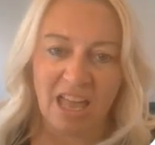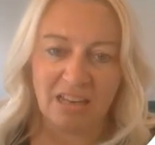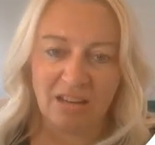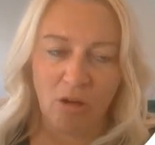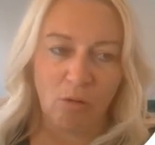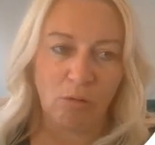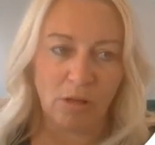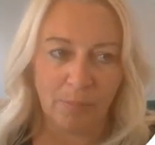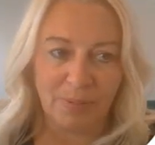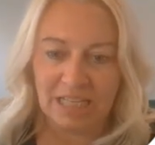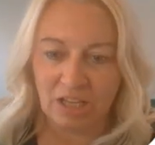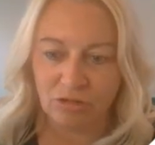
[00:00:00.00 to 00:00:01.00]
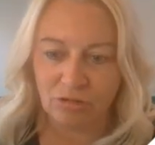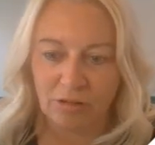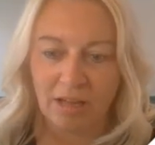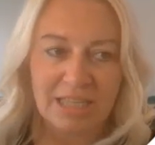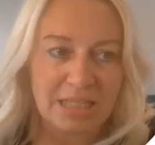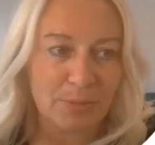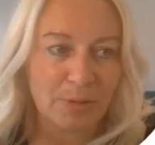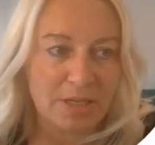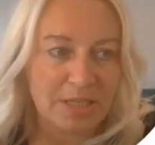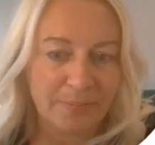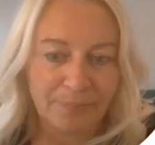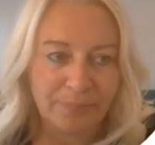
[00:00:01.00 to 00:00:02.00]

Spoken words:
and all our potential customers.